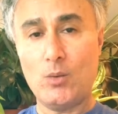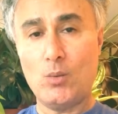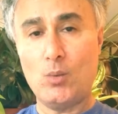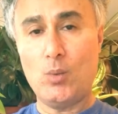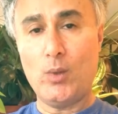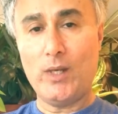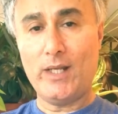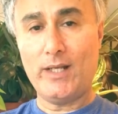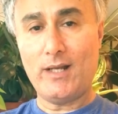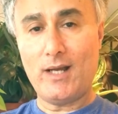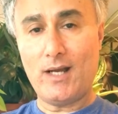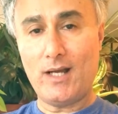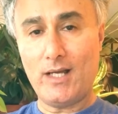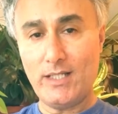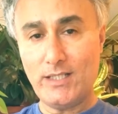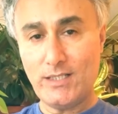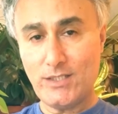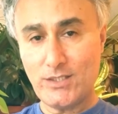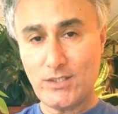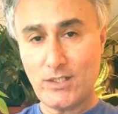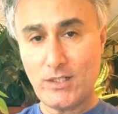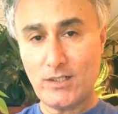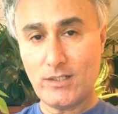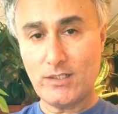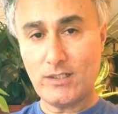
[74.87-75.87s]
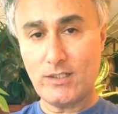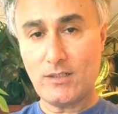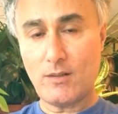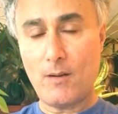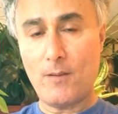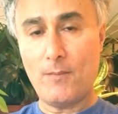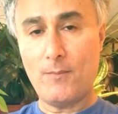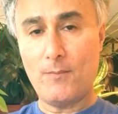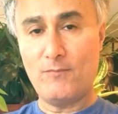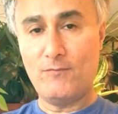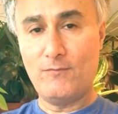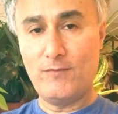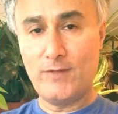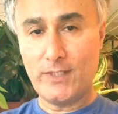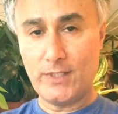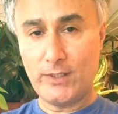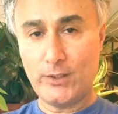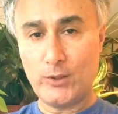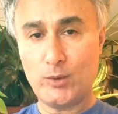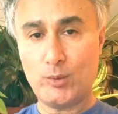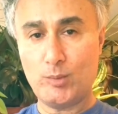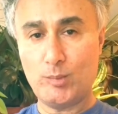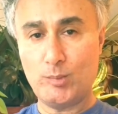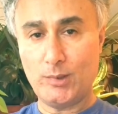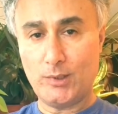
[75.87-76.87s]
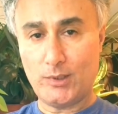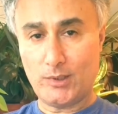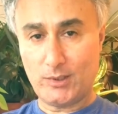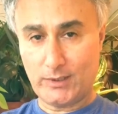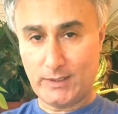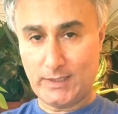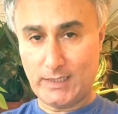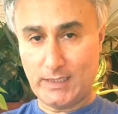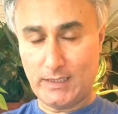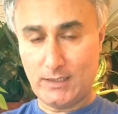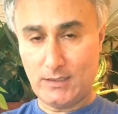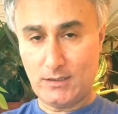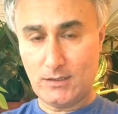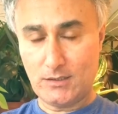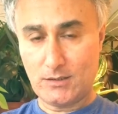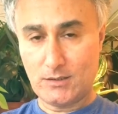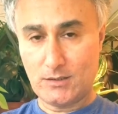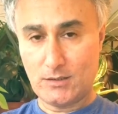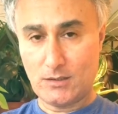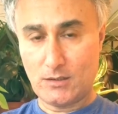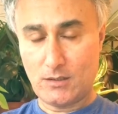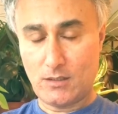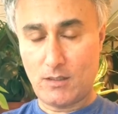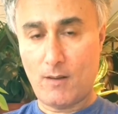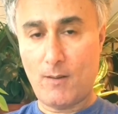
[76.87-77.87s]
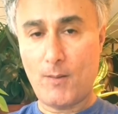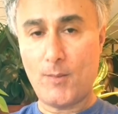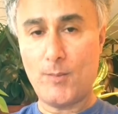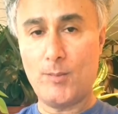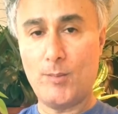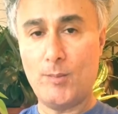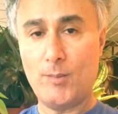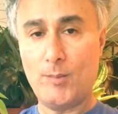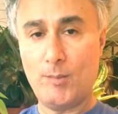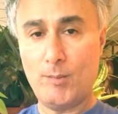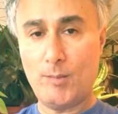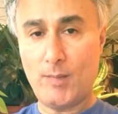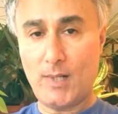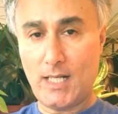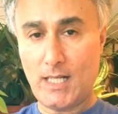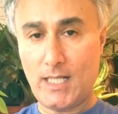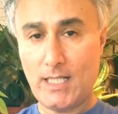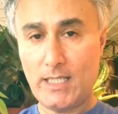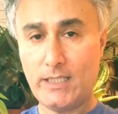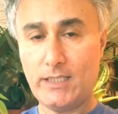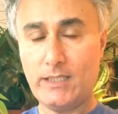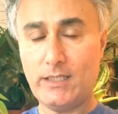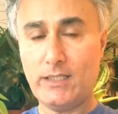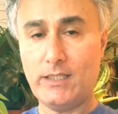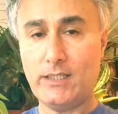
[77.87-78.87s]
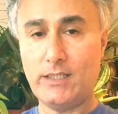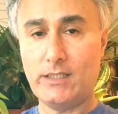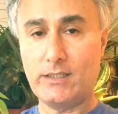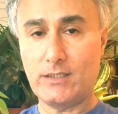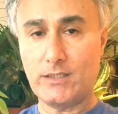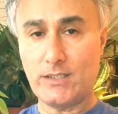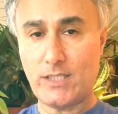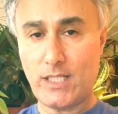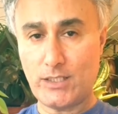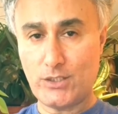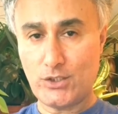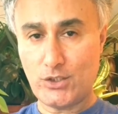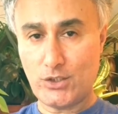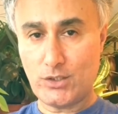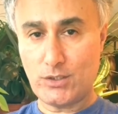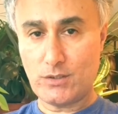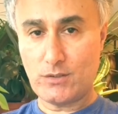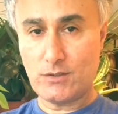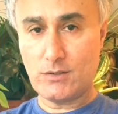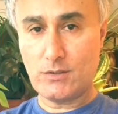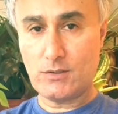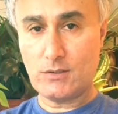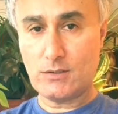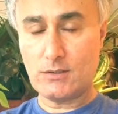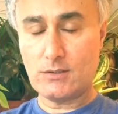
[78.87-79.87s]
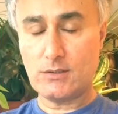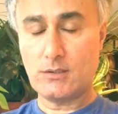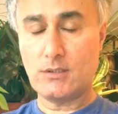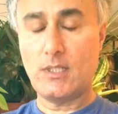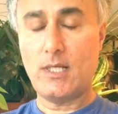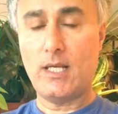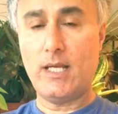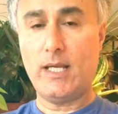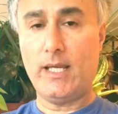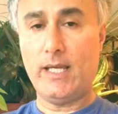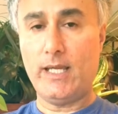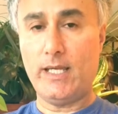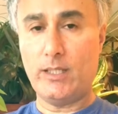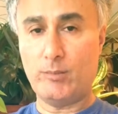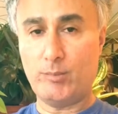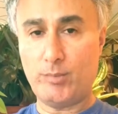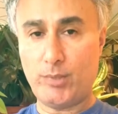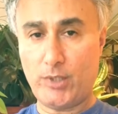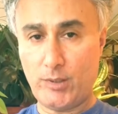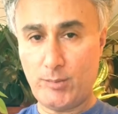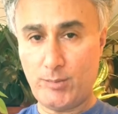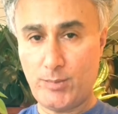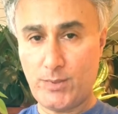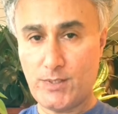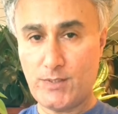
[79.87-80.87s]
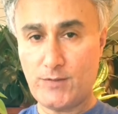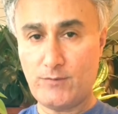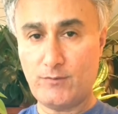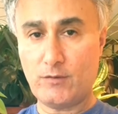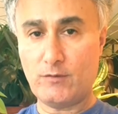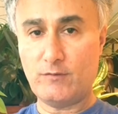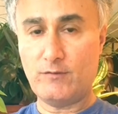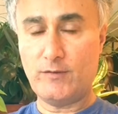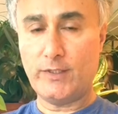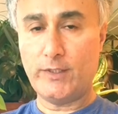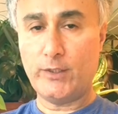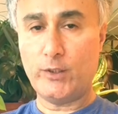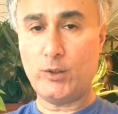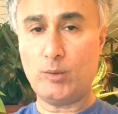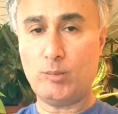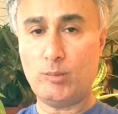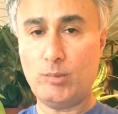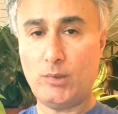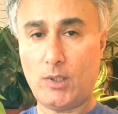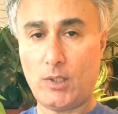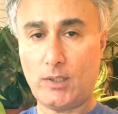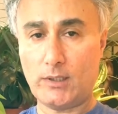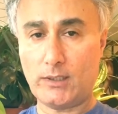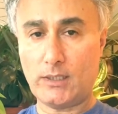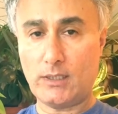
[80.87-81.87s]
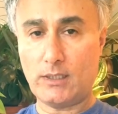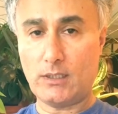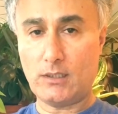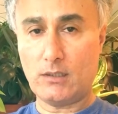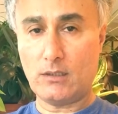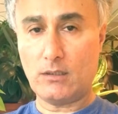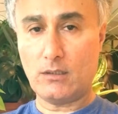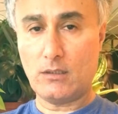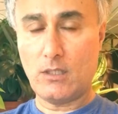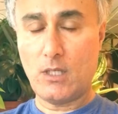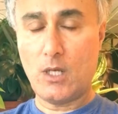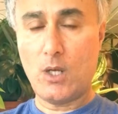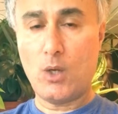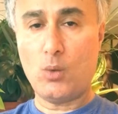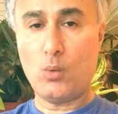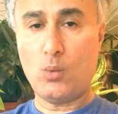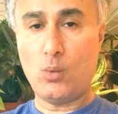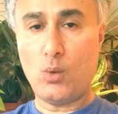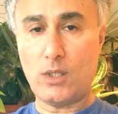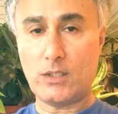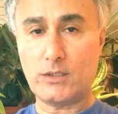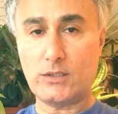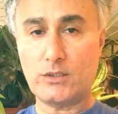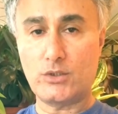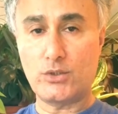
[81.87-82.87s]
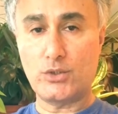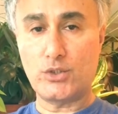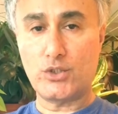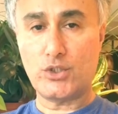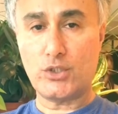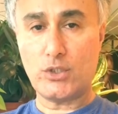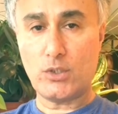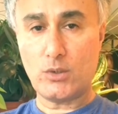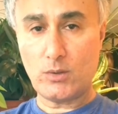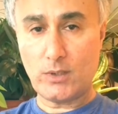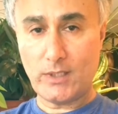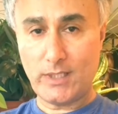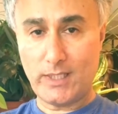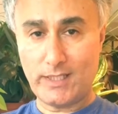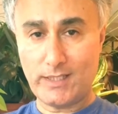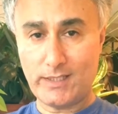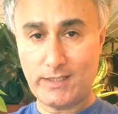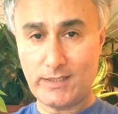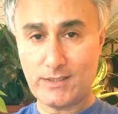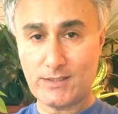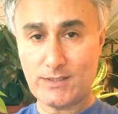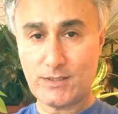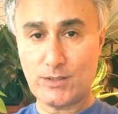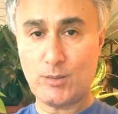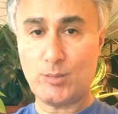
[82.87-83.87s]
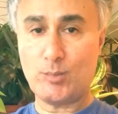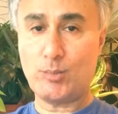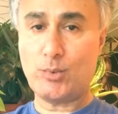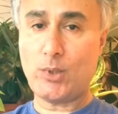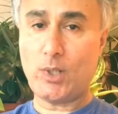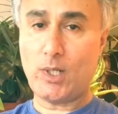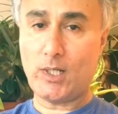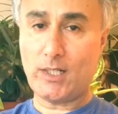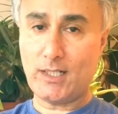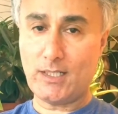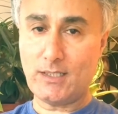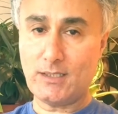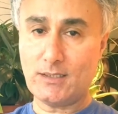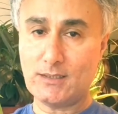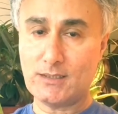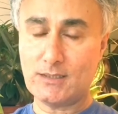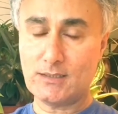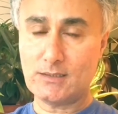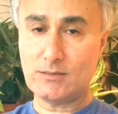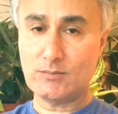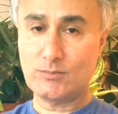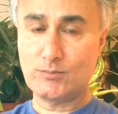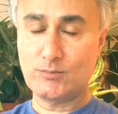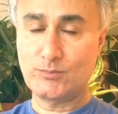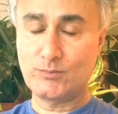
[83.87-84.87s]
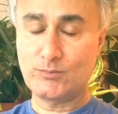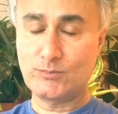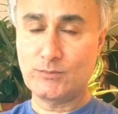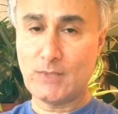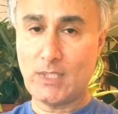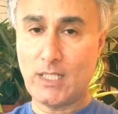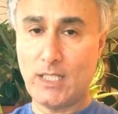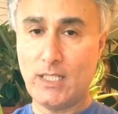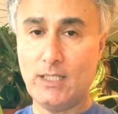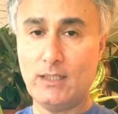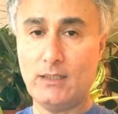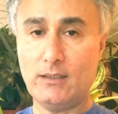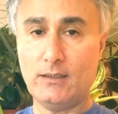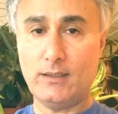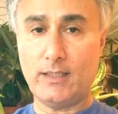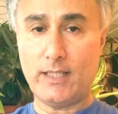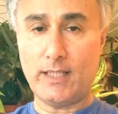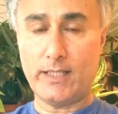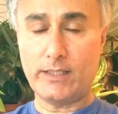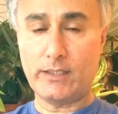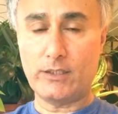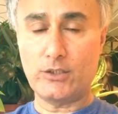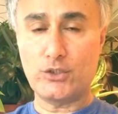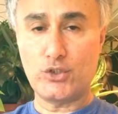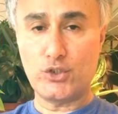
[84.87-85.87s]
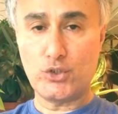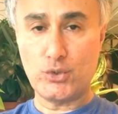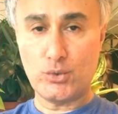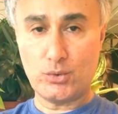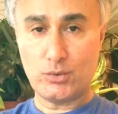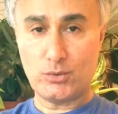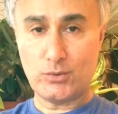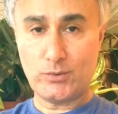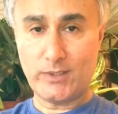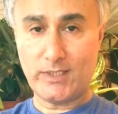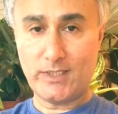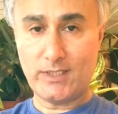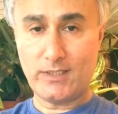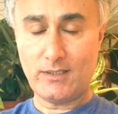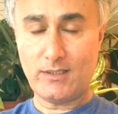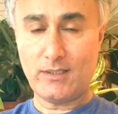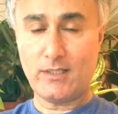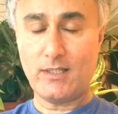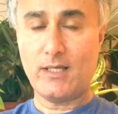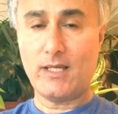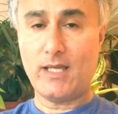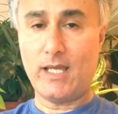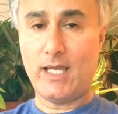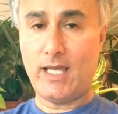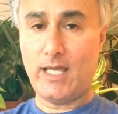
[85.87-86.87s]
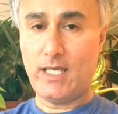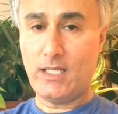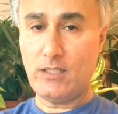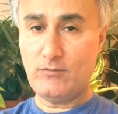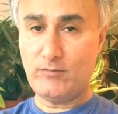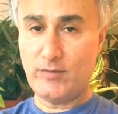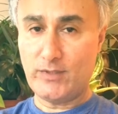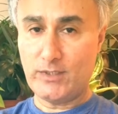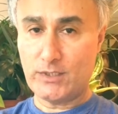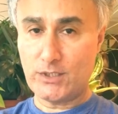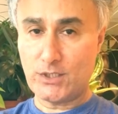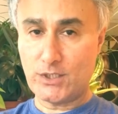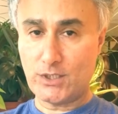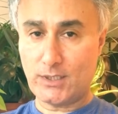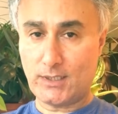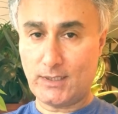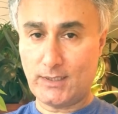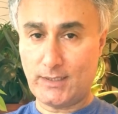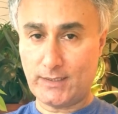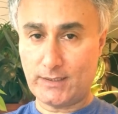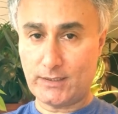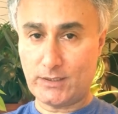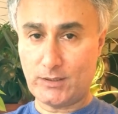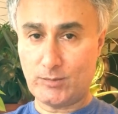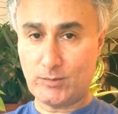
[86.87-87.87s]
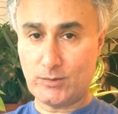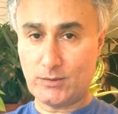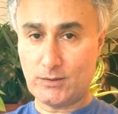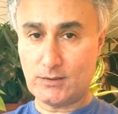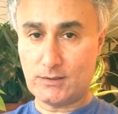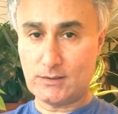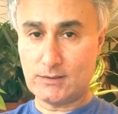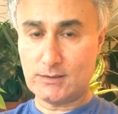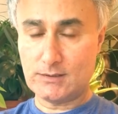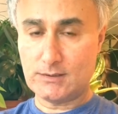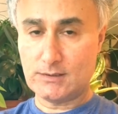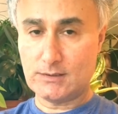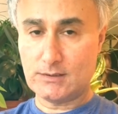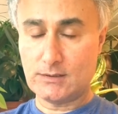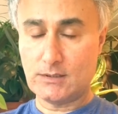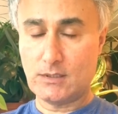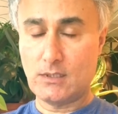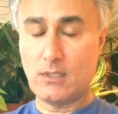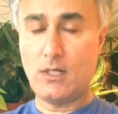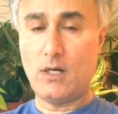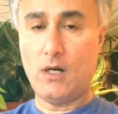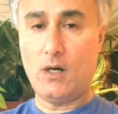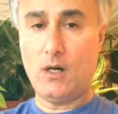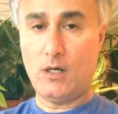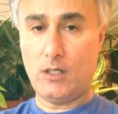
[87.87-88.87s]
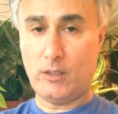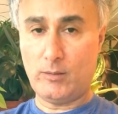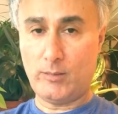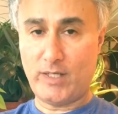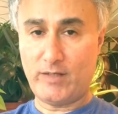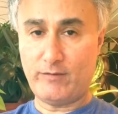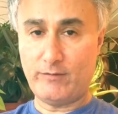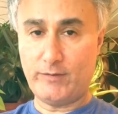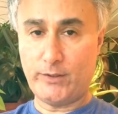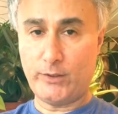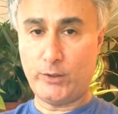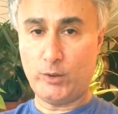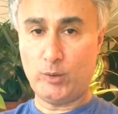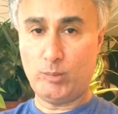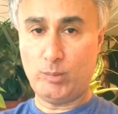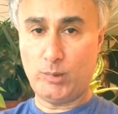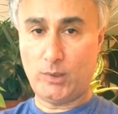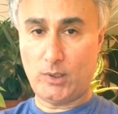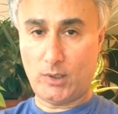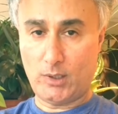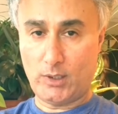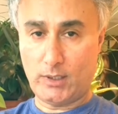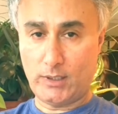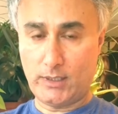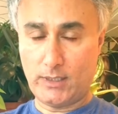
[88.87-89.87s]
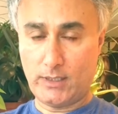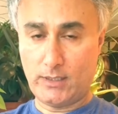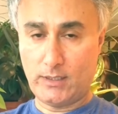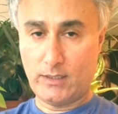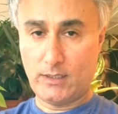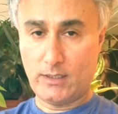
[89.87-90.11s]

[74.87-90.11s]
When I started video blogging, my intentions and purpose for video blogging was to showcase products like jewelry and vintage collectibles on my video blog.